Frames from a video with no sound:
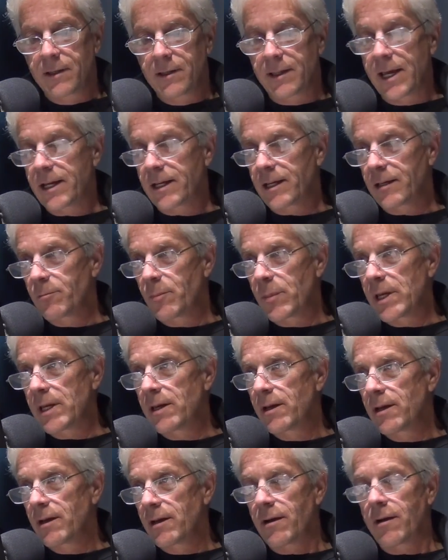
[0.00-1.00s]
They can
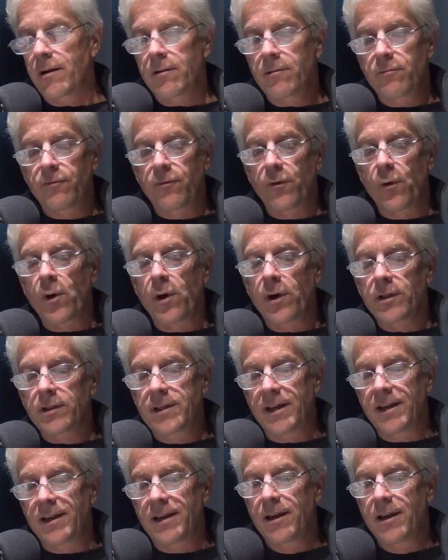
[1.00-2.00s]
be
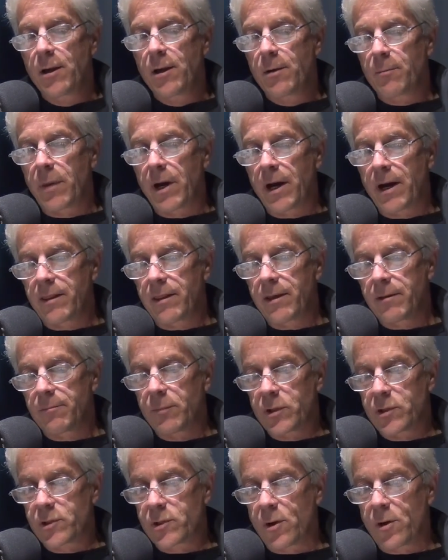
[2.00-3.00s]
foiled by the
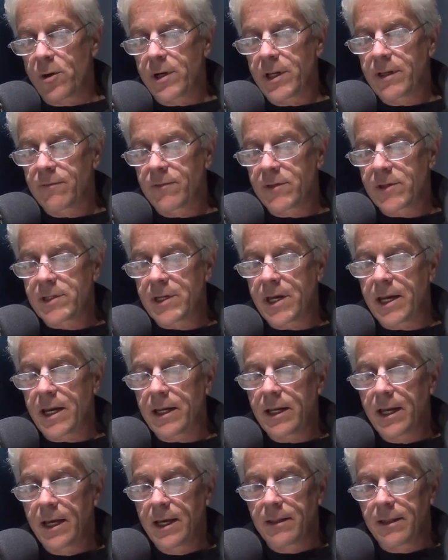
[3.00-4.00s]
majority of the
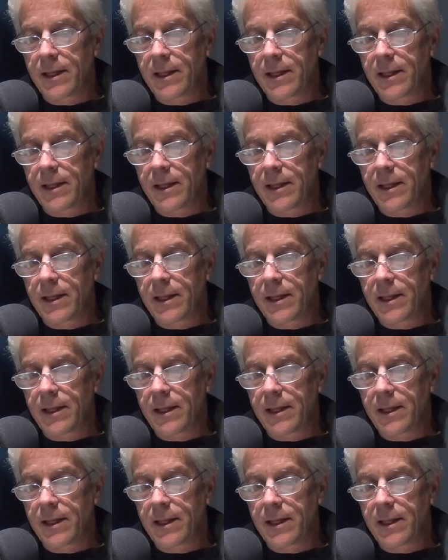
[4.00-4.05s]
Senate.